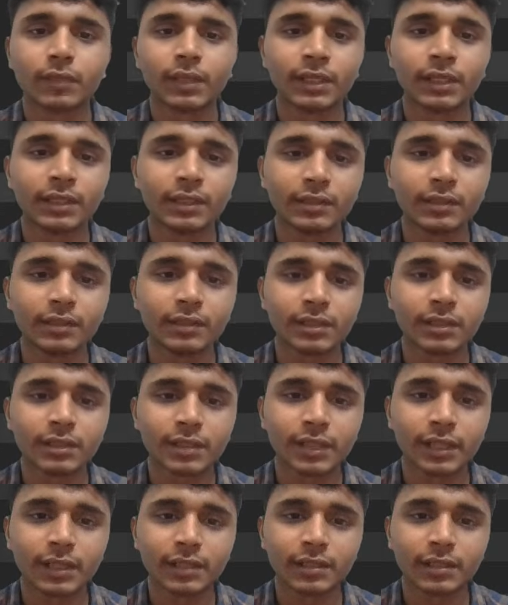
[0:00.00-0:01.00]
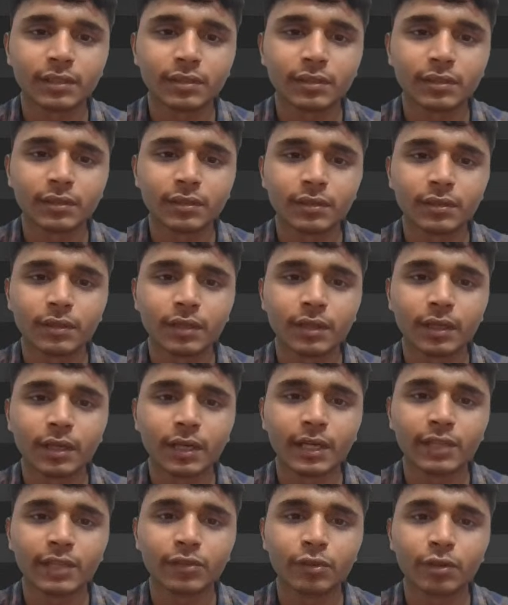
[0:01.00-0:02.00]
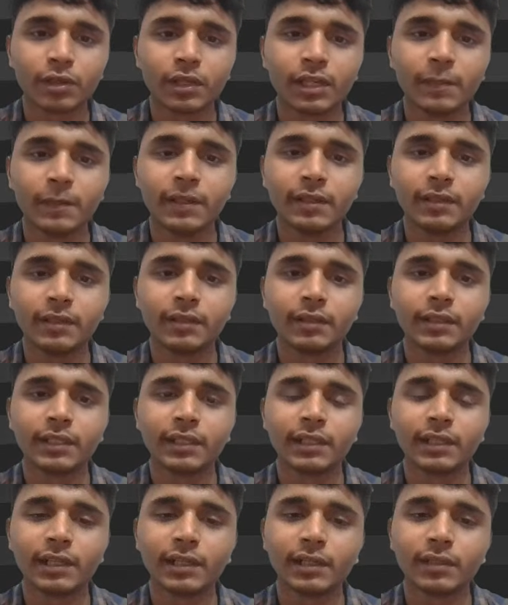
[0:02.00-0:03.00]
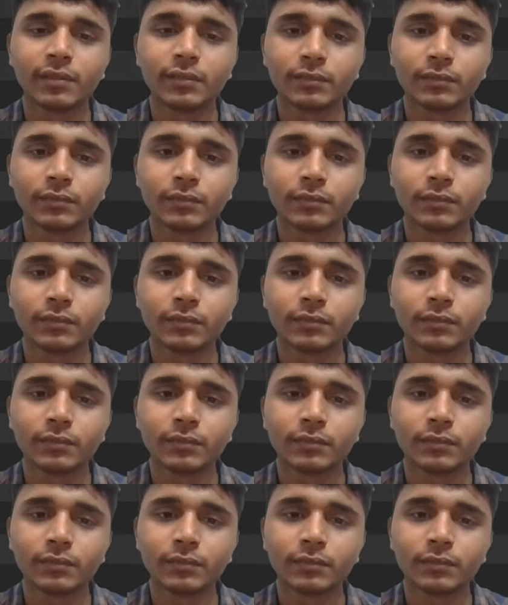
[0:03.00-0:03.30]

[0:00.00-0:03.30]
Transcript: I think in this case, has already been declared.